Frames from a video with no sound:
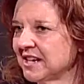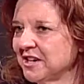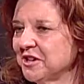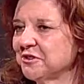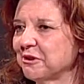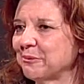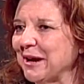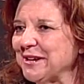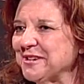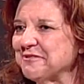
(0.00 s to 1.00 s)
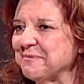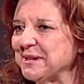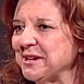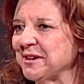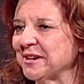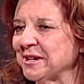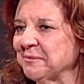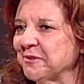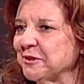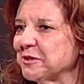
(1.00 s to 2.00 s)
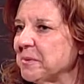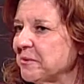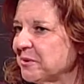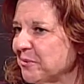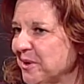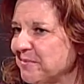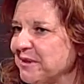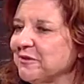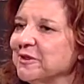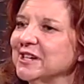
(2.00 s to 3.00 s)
I know you're a writer. You've been here for your spoken word before.